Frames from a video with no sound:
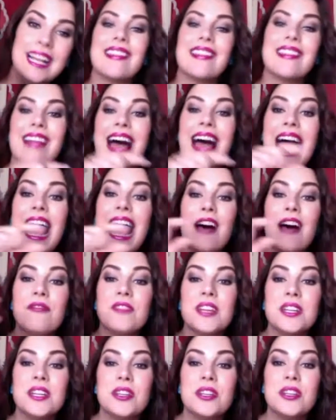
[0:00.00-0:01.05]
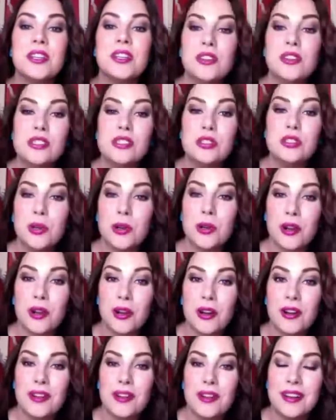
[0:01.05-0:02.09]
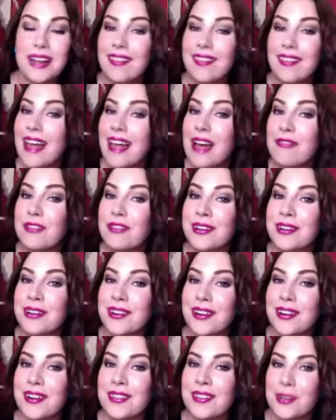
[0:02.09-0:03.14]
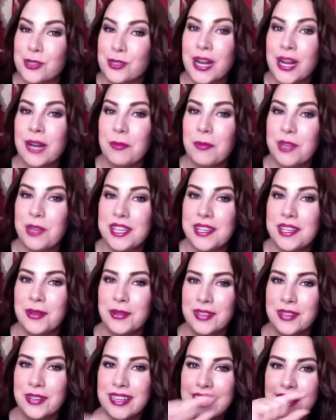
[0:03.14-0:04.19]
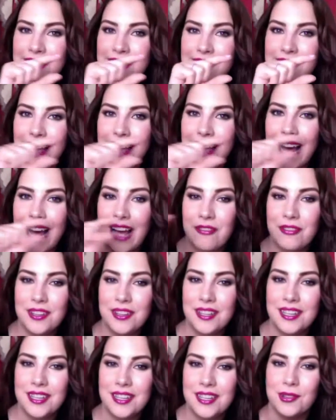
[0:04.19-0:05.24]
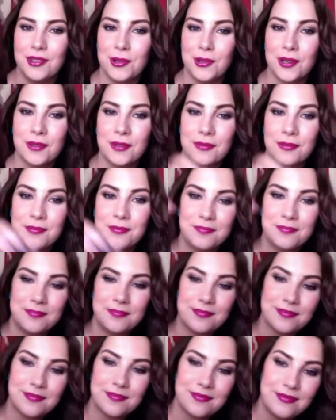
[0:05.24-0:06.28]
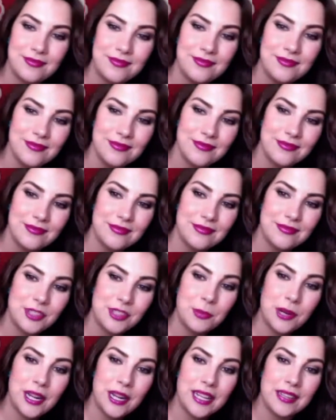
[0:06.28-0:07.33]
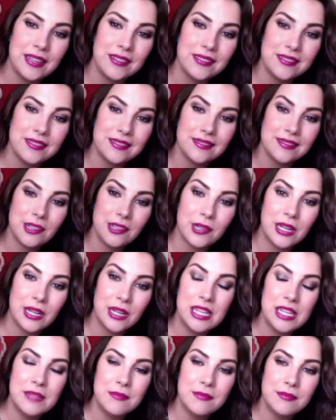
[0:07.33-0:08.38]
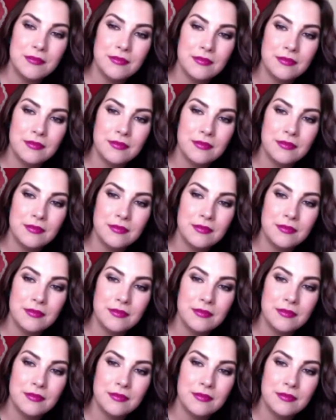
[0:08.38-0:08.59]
Lavendure. Not lavender. They're trying to be cute. Lavendure. It's pretty. Creamy.